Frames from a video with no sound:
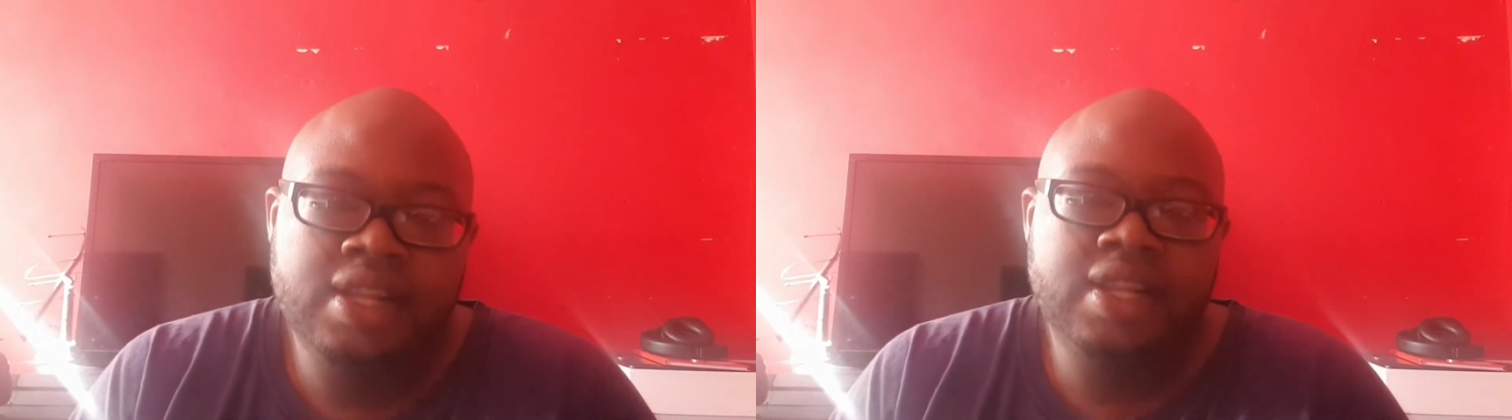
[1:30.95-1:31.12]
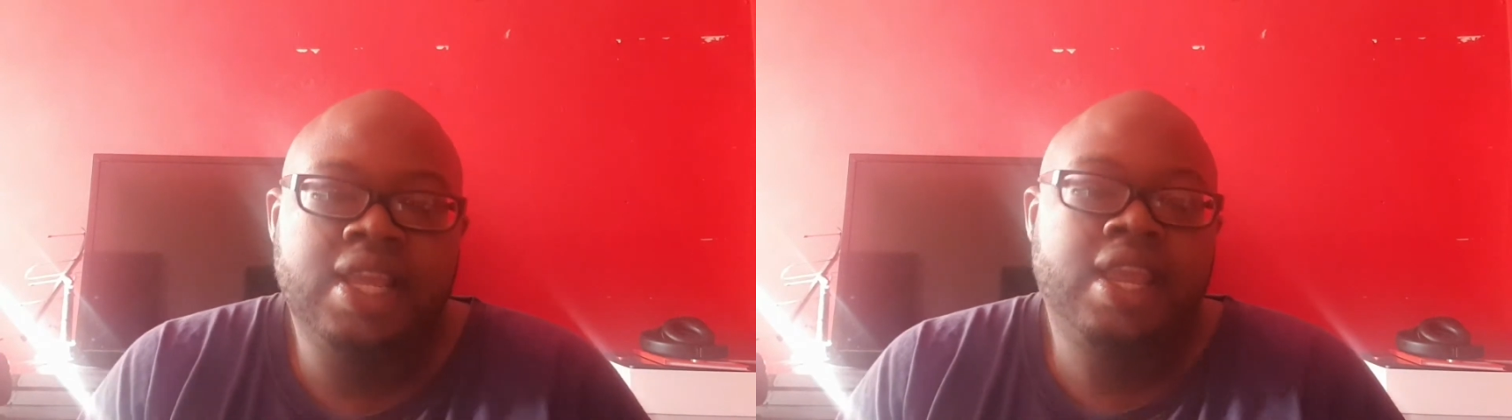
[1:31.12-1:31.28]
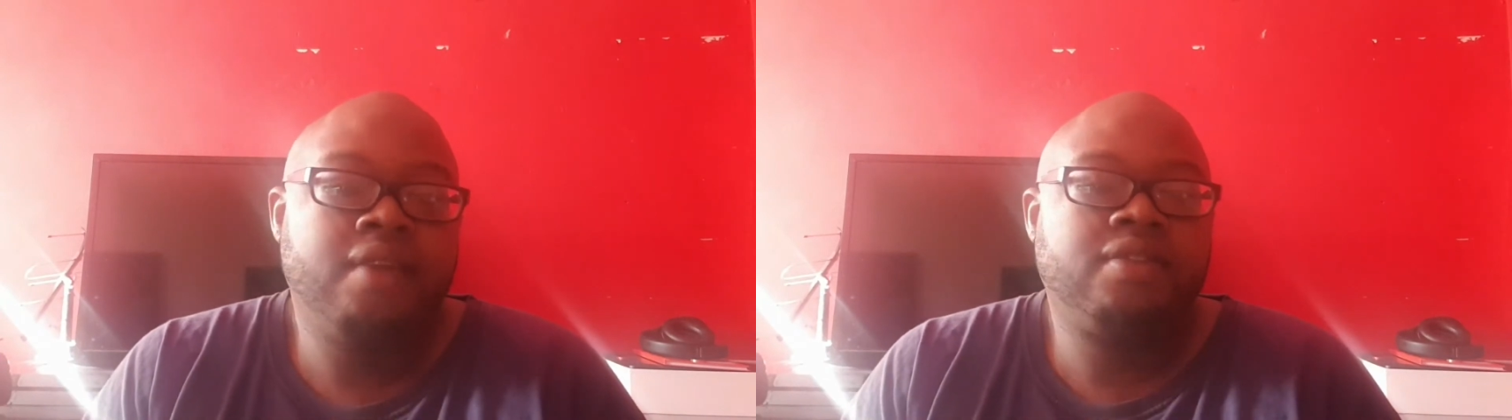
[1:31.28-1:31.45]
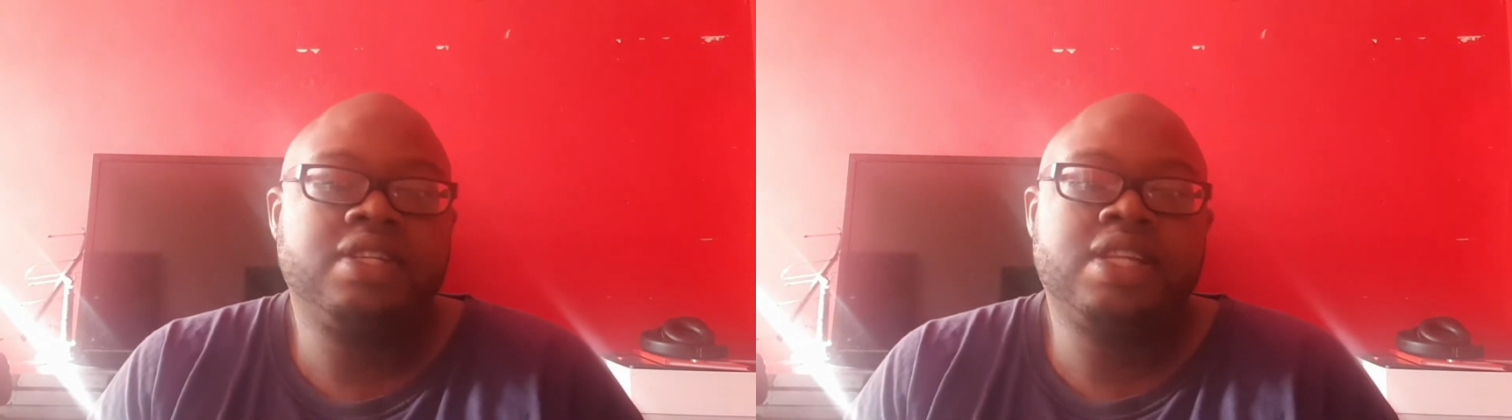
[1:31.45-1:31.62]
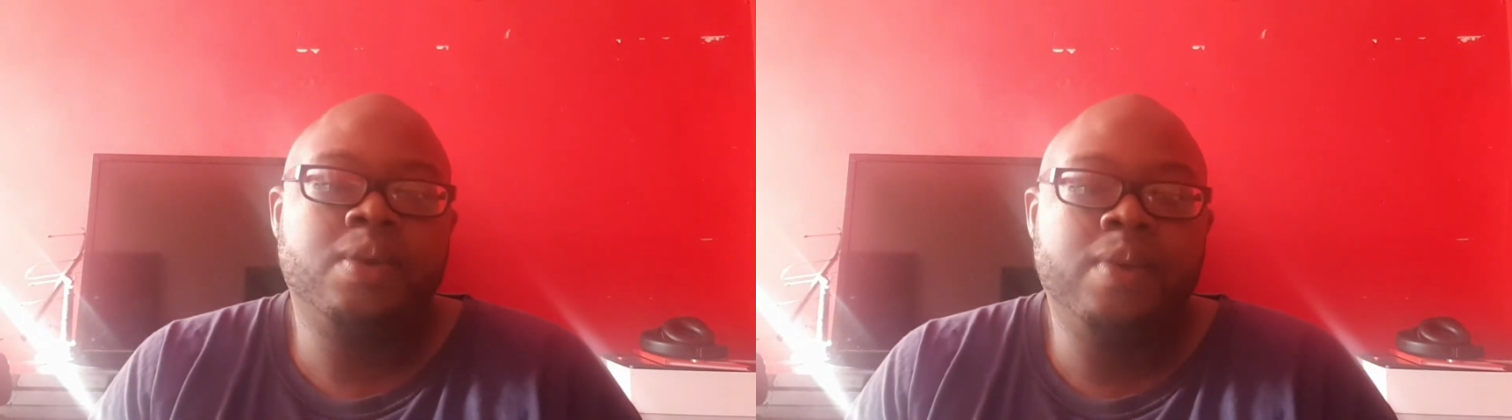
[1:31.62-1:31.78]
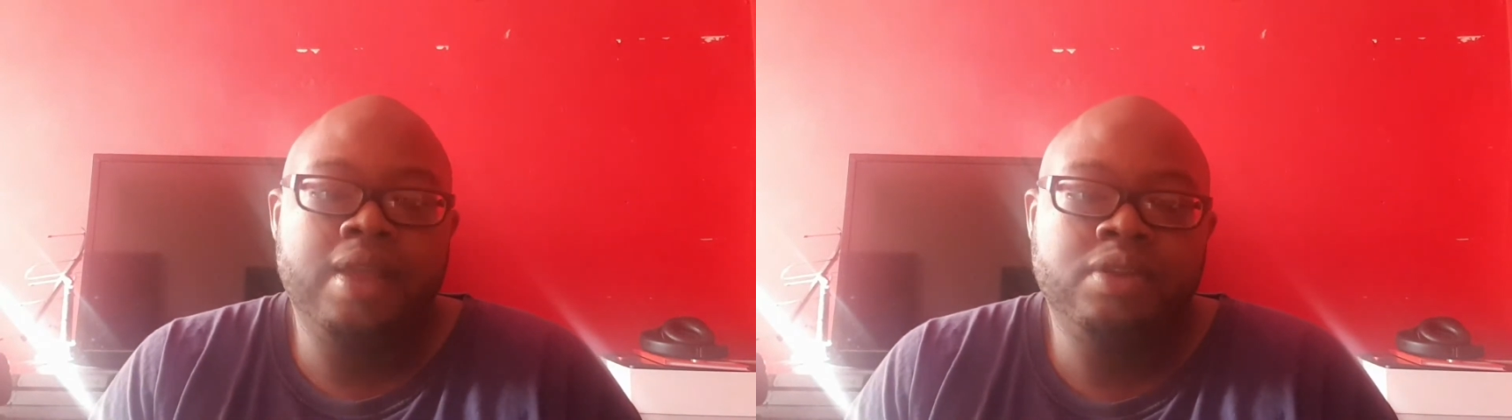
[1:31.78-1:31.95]
they kept us
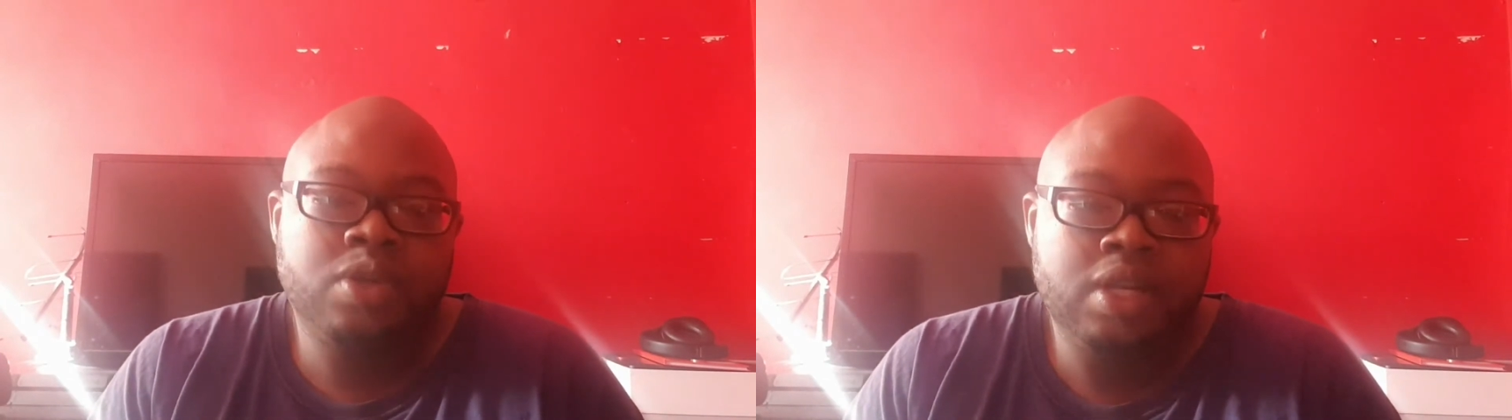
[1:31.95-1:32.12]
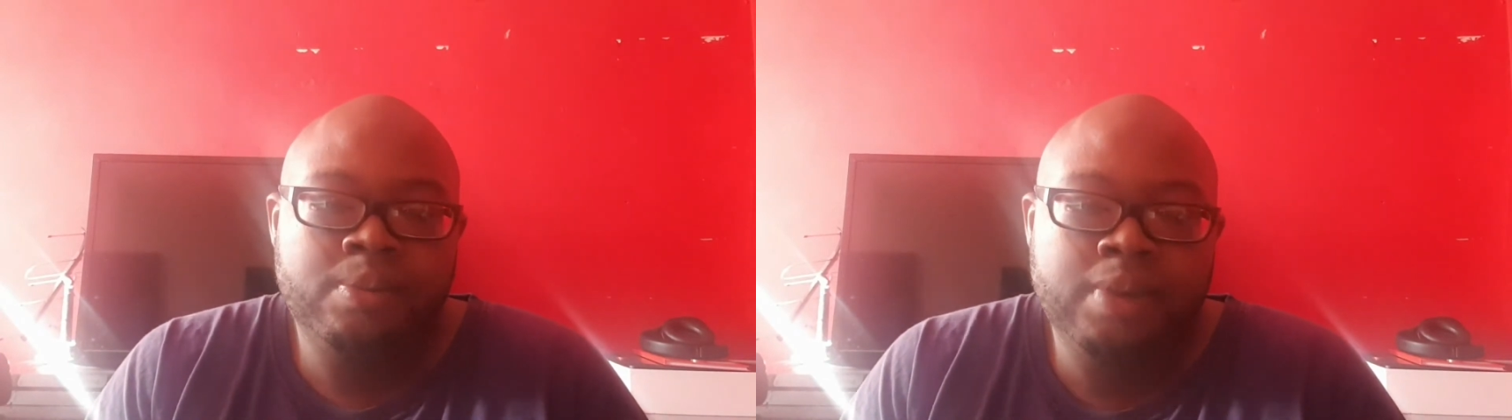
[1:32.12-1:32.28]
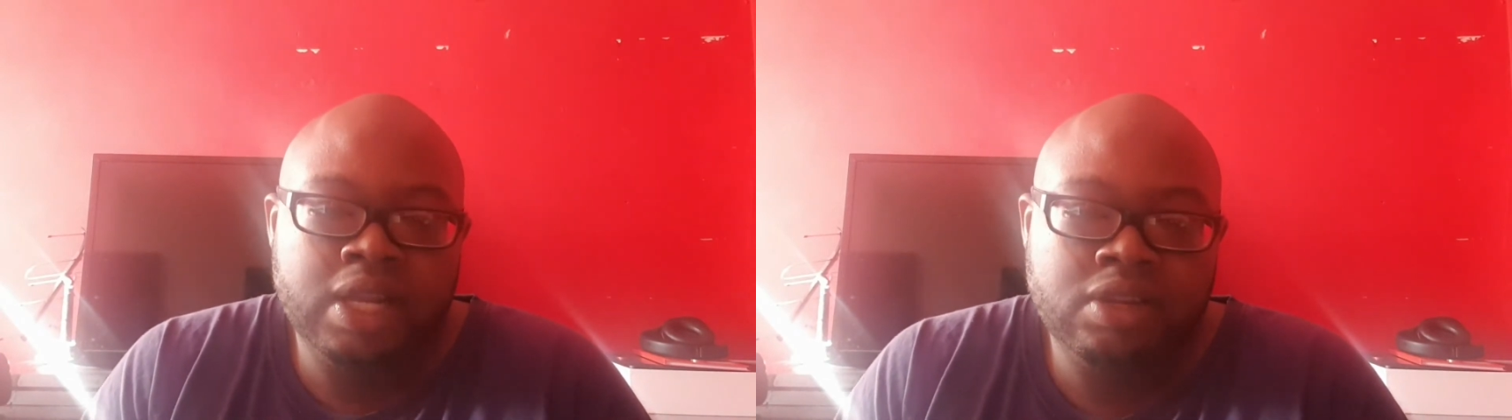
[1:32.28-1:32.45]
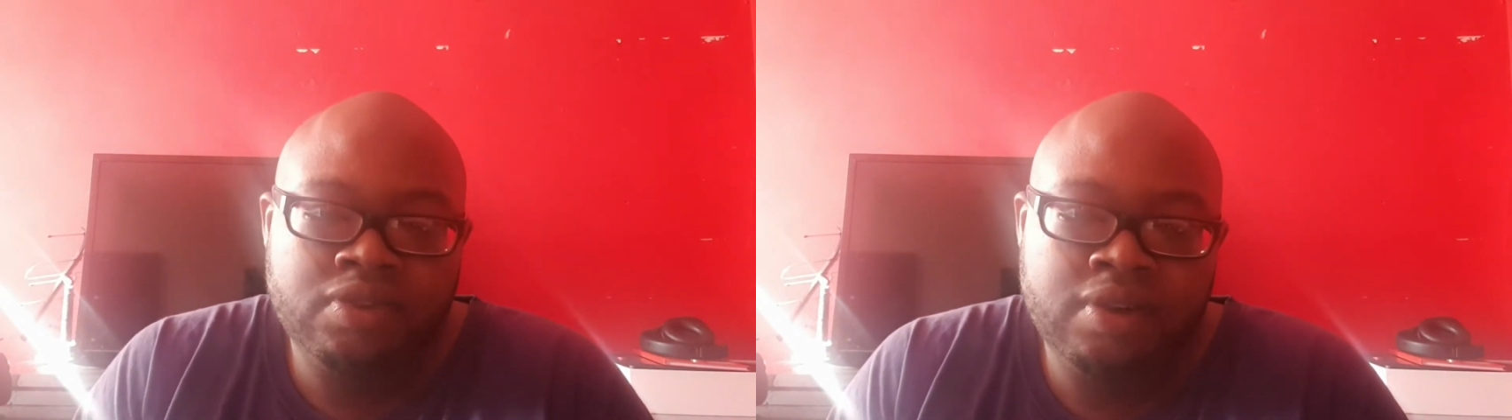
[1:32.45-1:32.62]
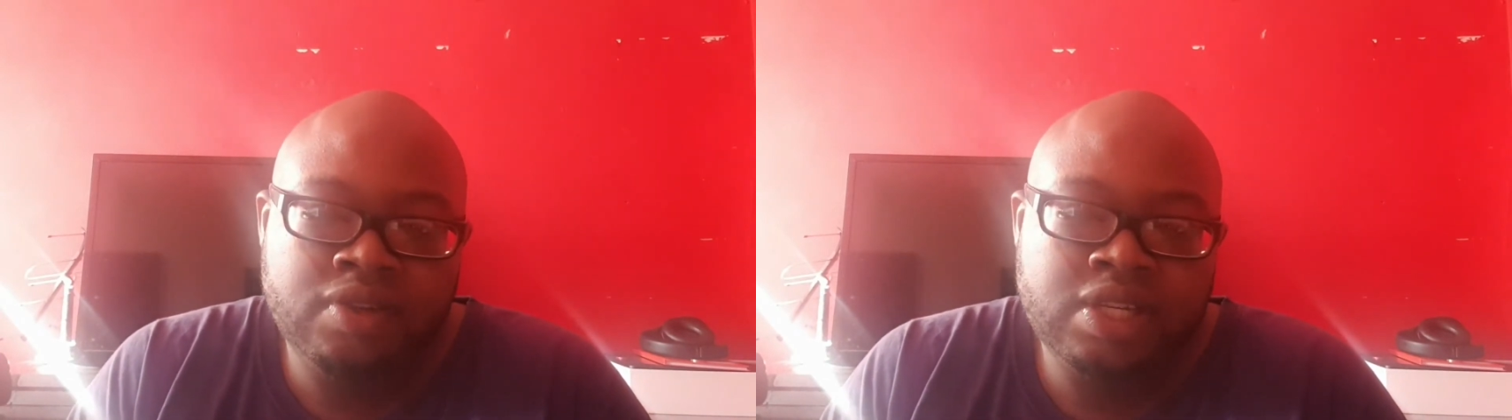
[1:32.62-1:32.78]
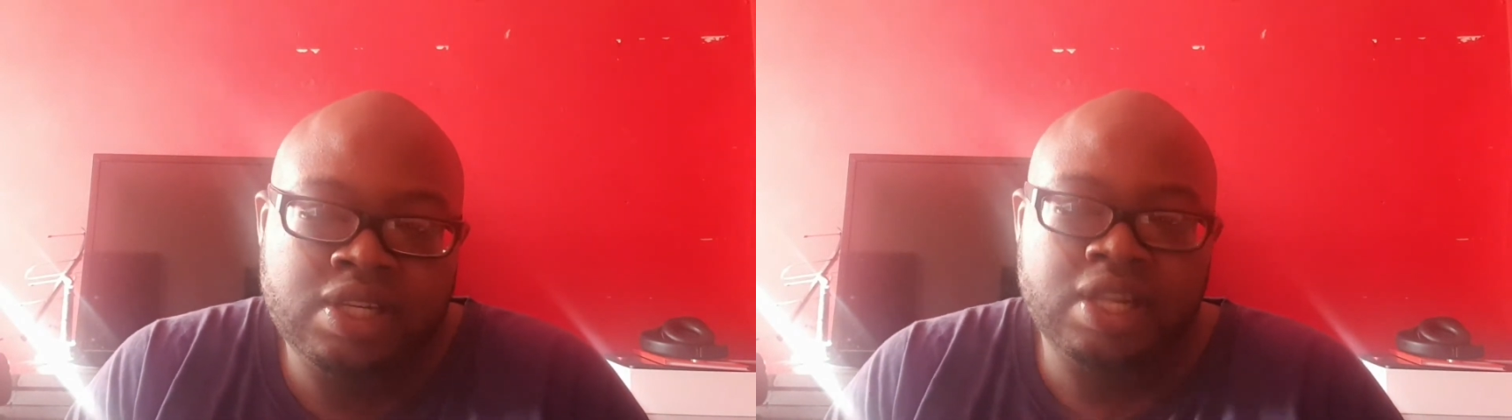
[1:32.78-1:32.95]
there waiting 20 minutes for
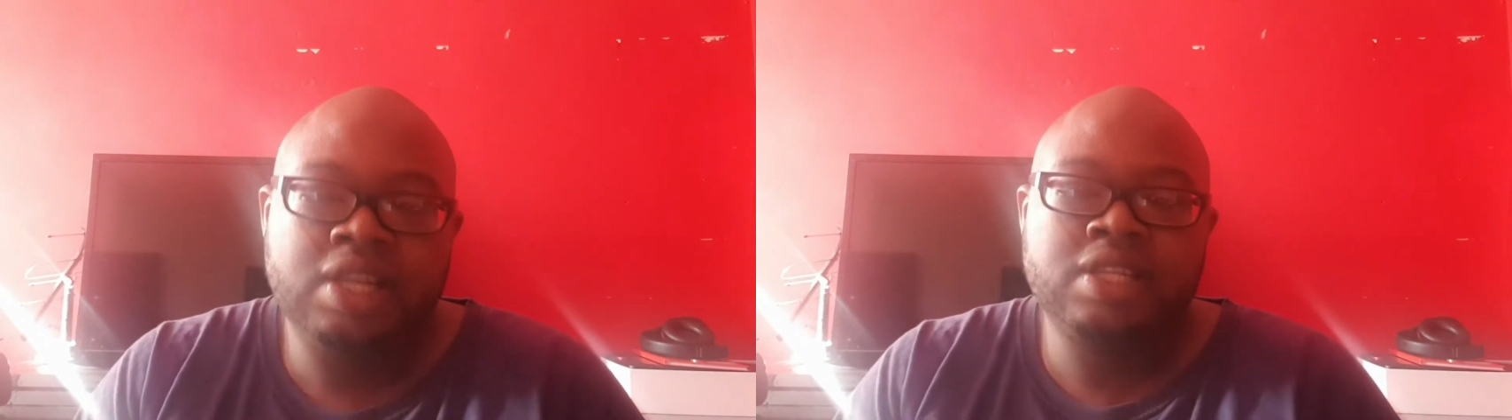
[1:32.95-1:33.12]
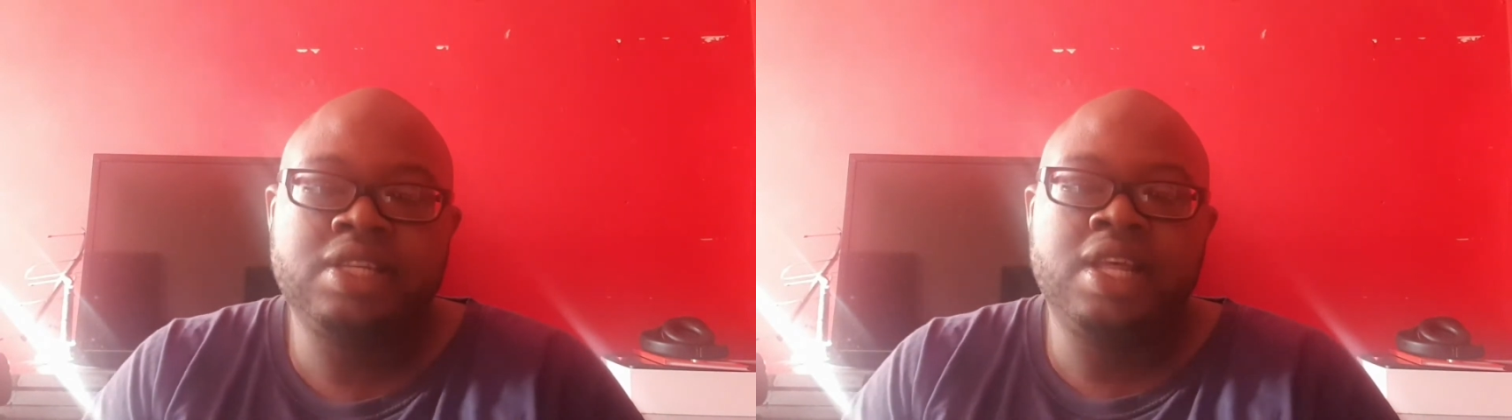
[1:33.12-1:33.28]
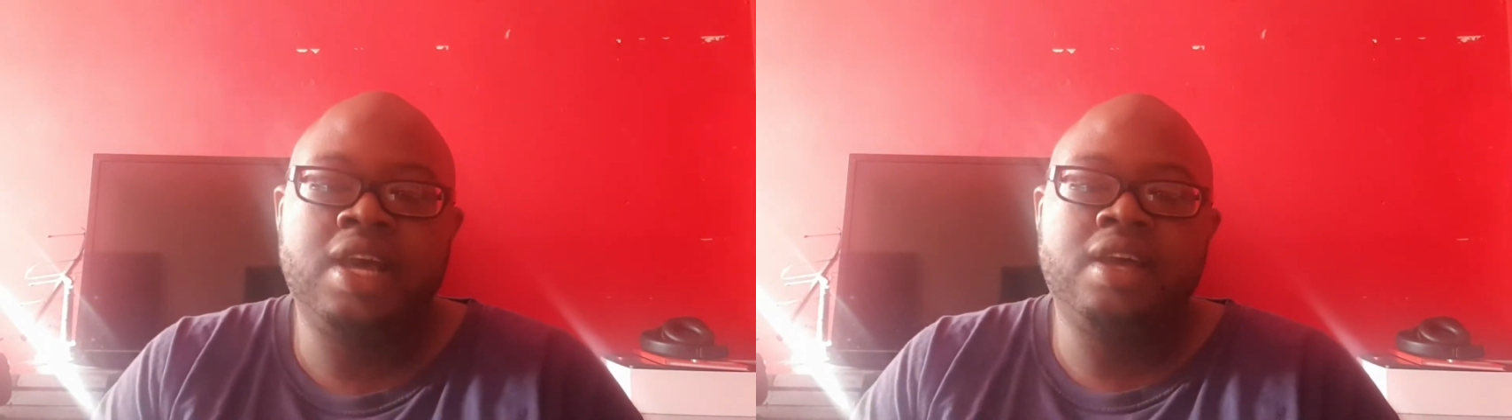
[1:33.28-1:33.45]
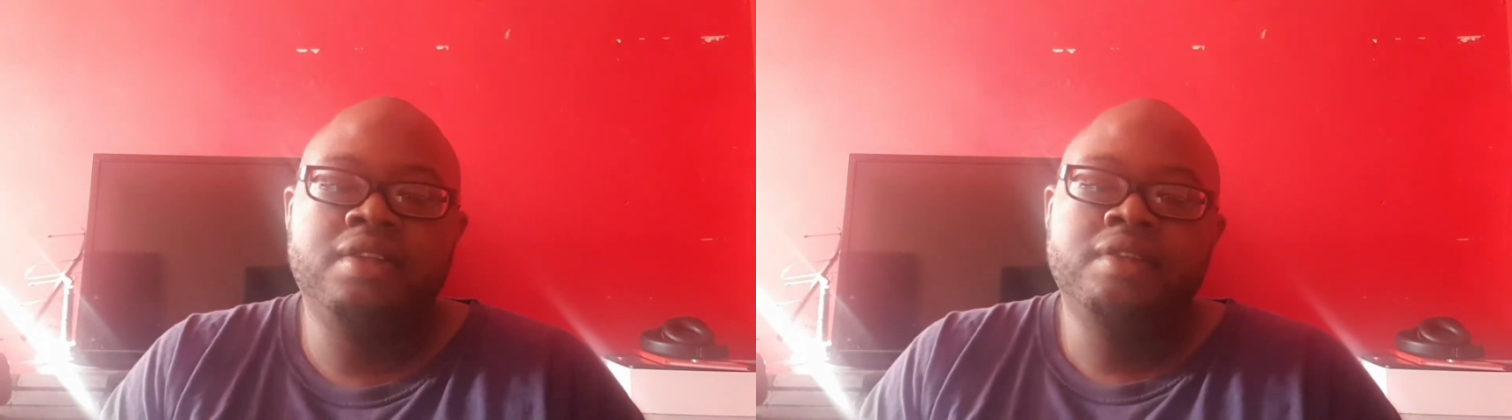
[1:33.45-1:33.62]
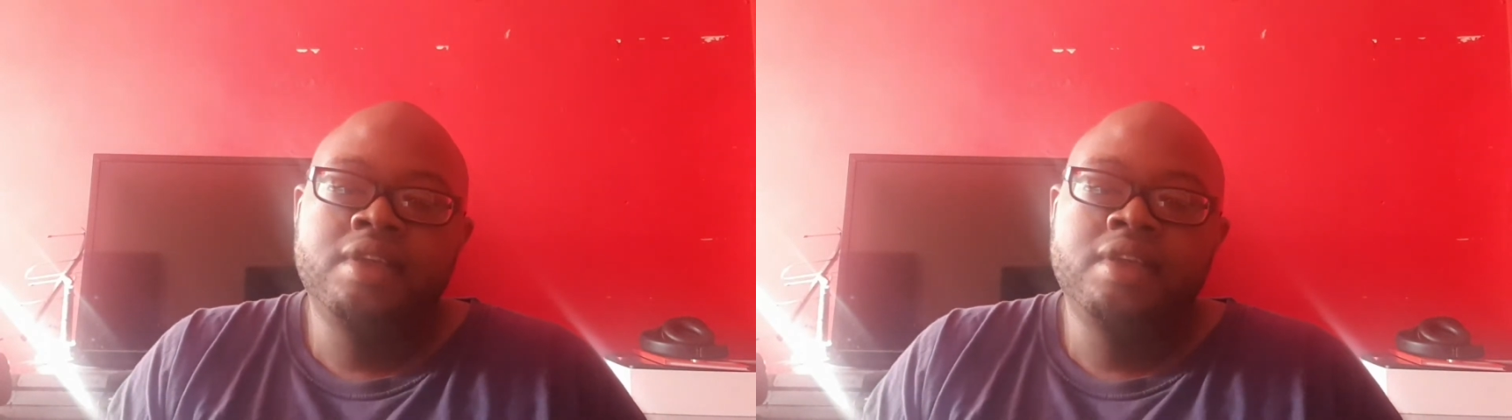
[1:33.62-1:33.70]
them to tell us that.